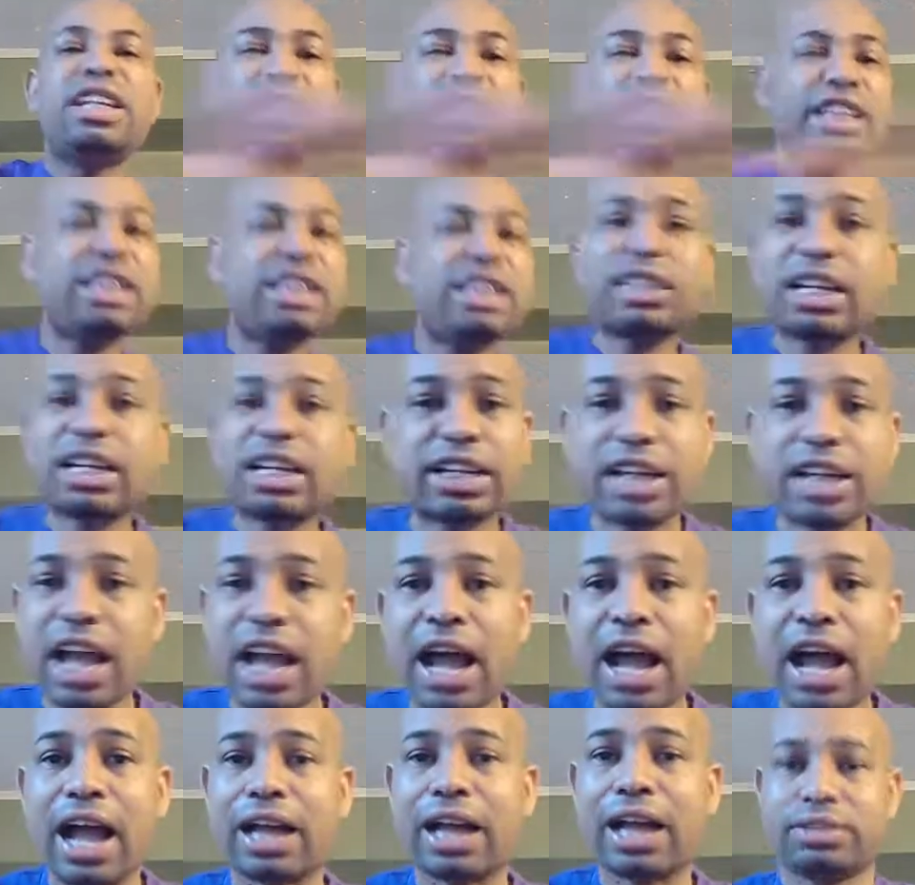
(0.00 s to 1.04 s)
these other
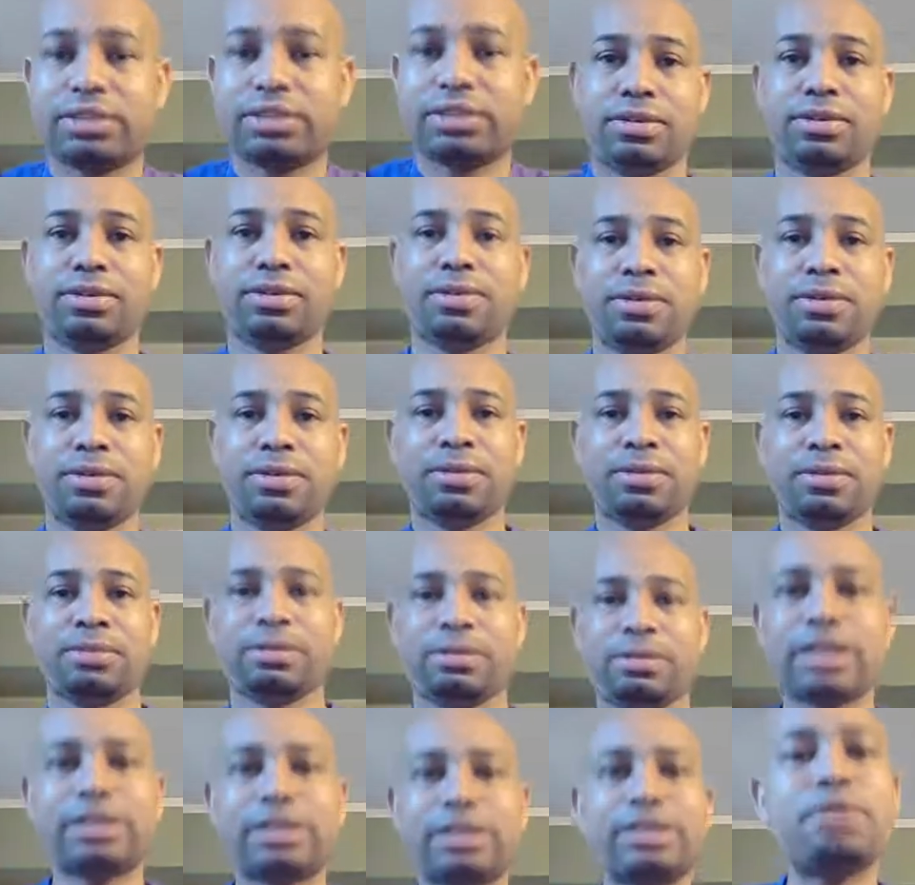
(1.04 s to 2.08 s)
guys that
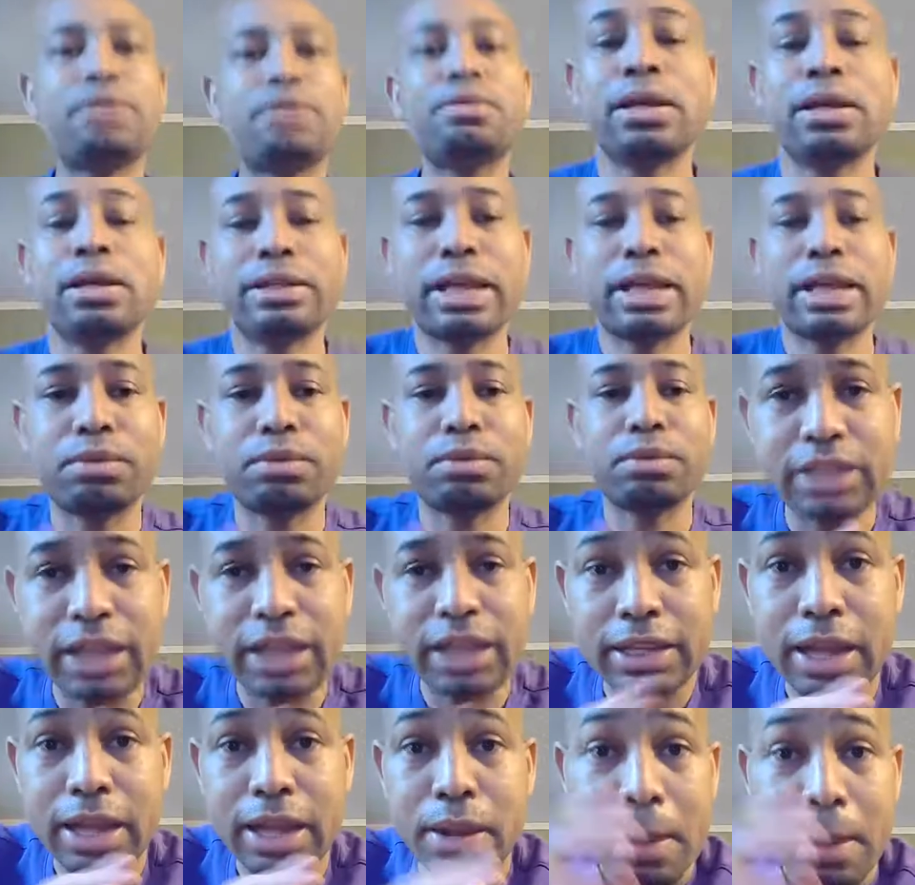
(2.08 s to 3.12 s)
said that was saying
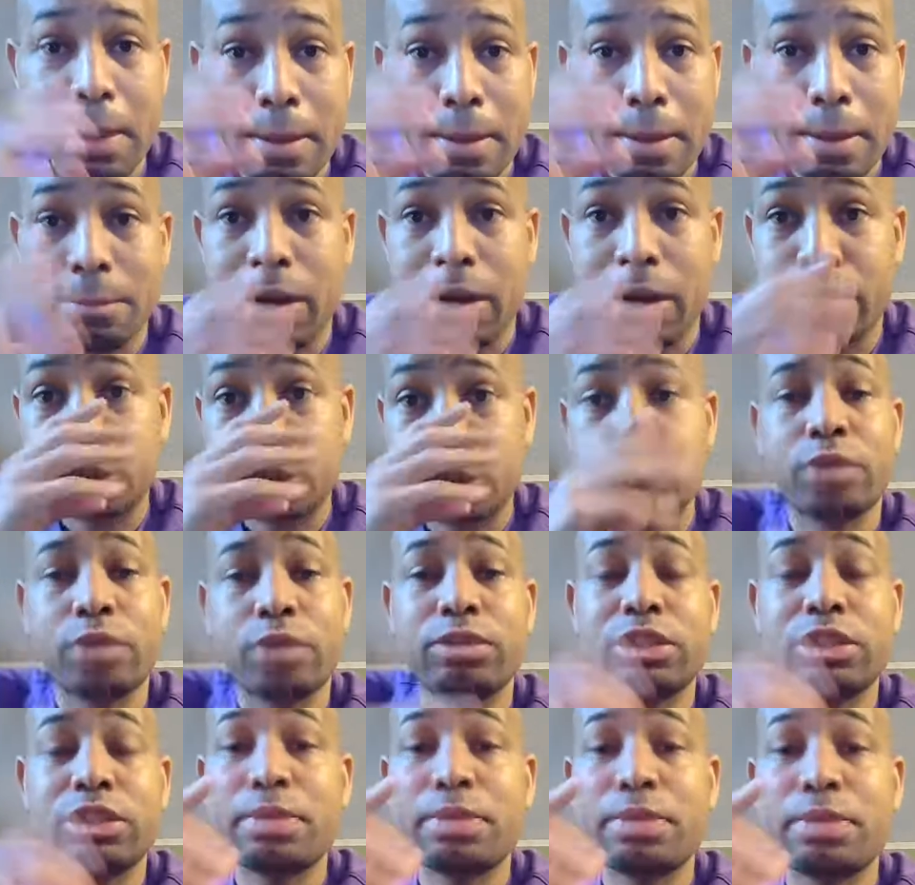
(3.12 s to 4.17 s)
that Microsoft was
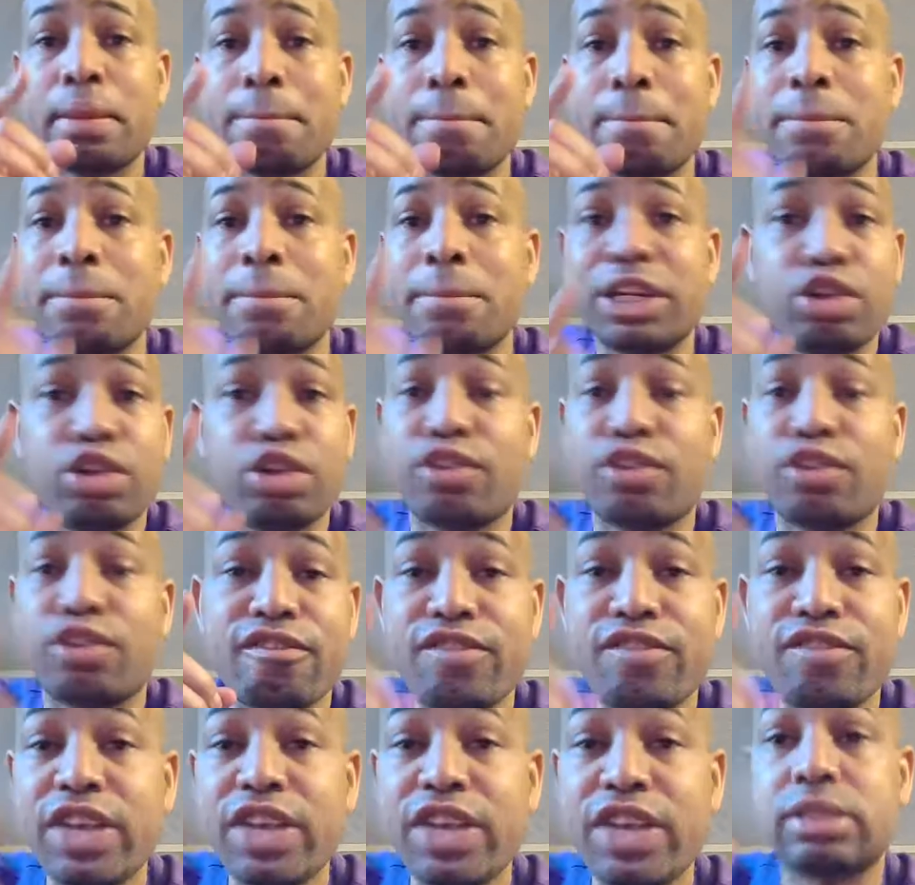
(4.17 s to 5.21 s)
making money over
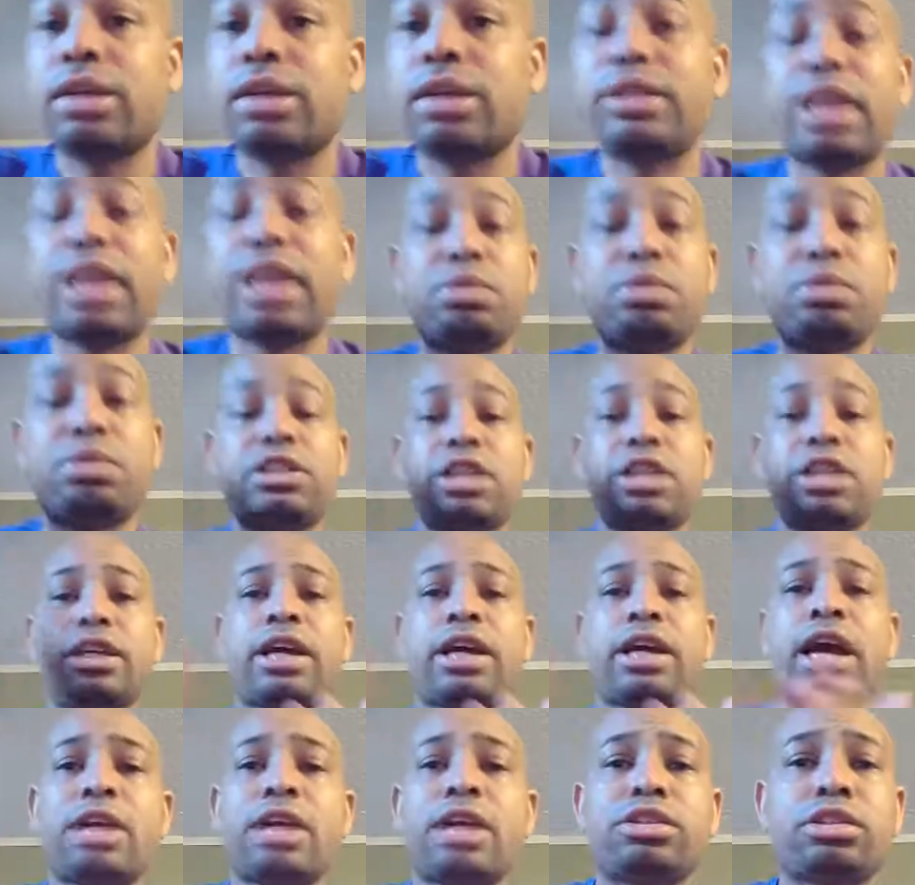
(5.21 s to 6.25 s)
fists. They were selling
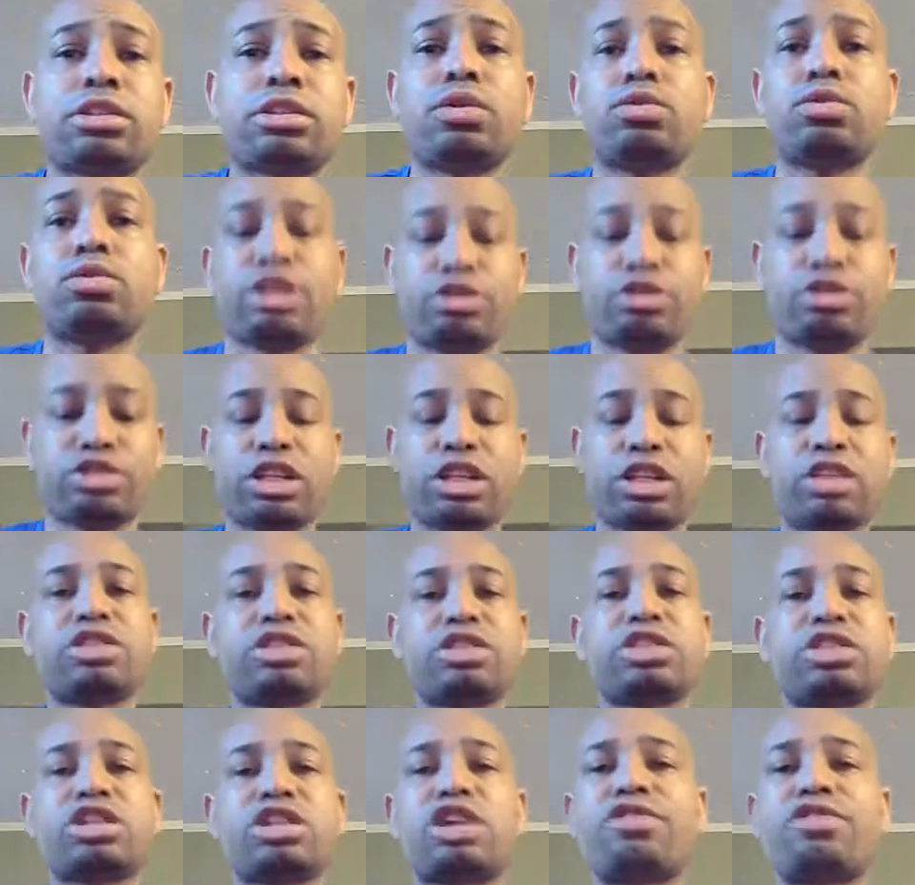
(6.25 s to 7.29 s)
consoles. They were selling
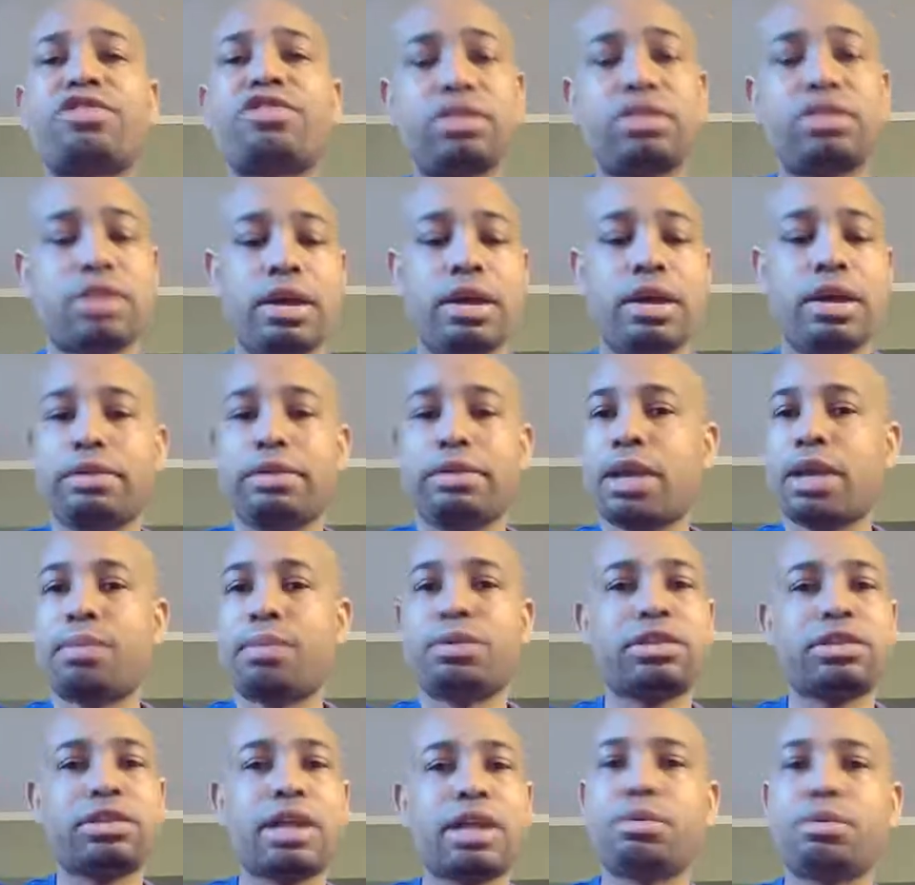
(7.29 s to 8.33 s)
services. They
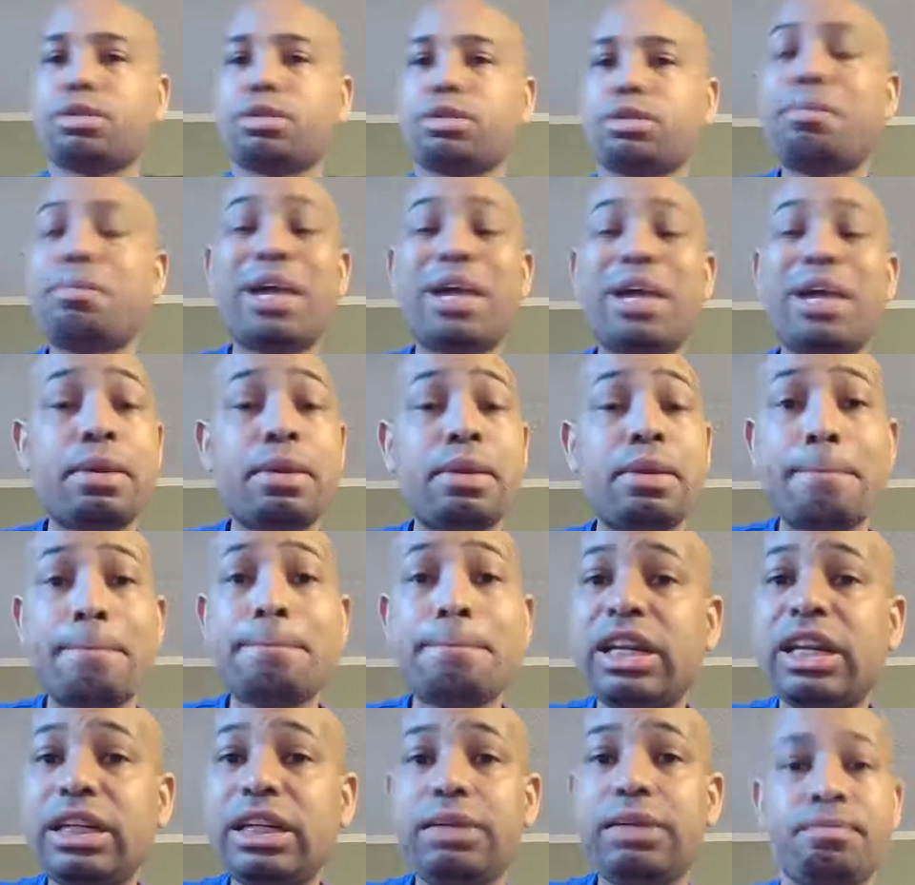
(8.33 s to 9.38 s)
was making
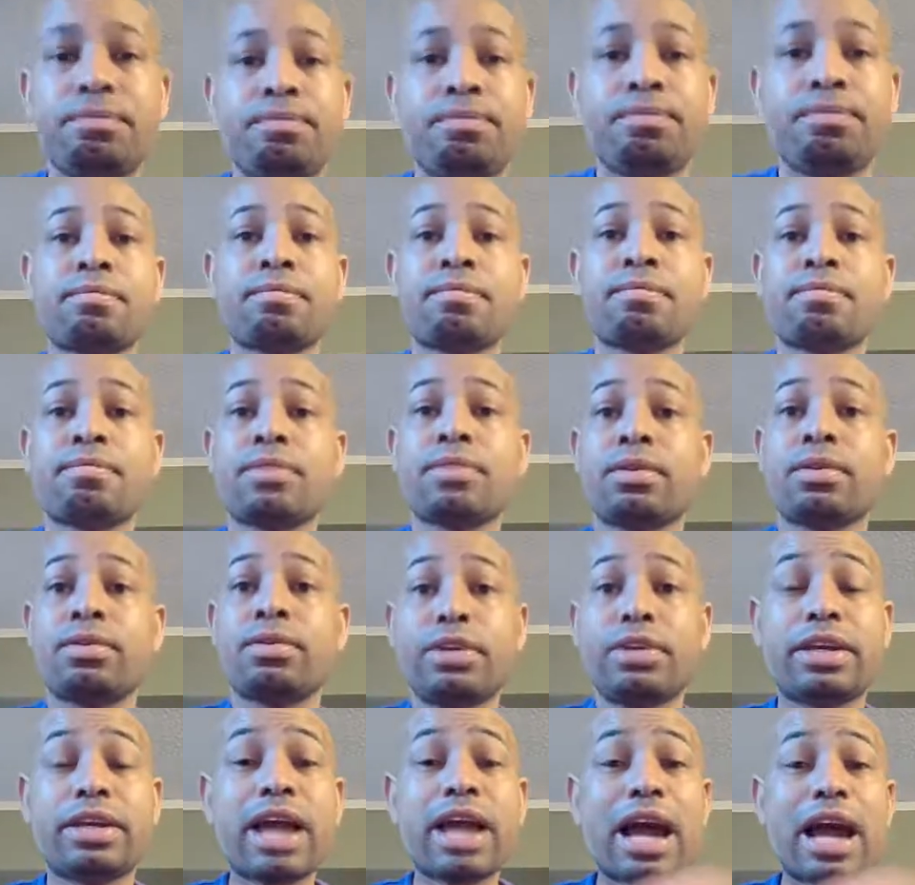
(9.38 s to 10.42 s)
money. You
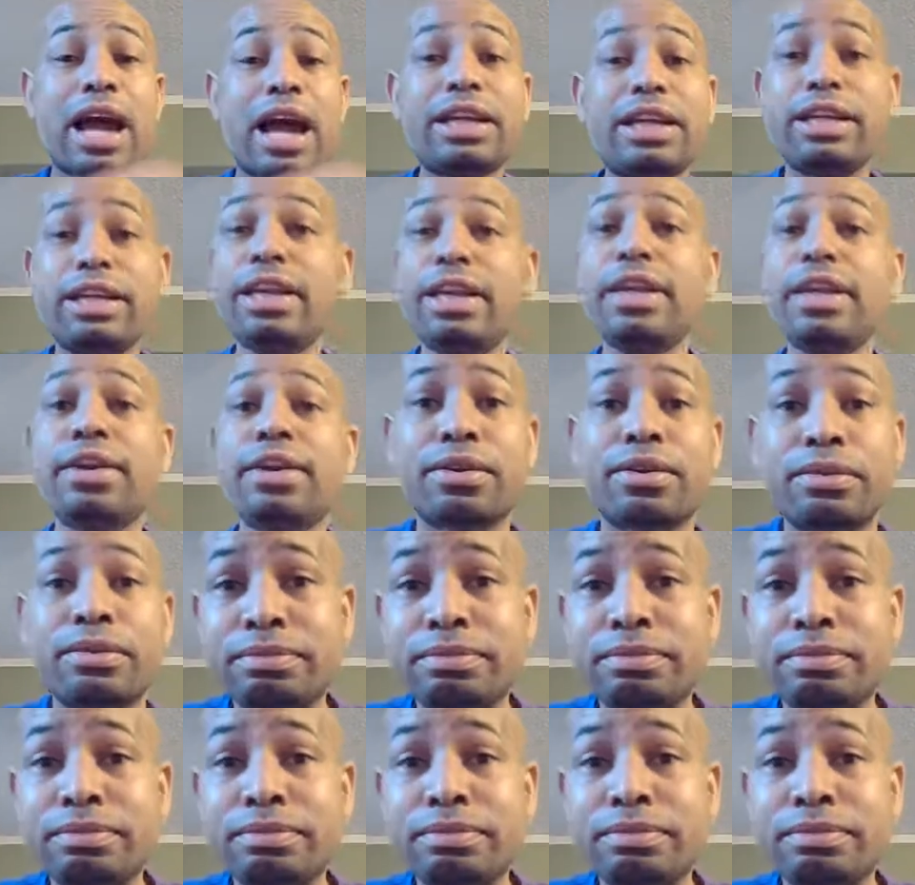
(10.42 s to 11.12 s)
got it here.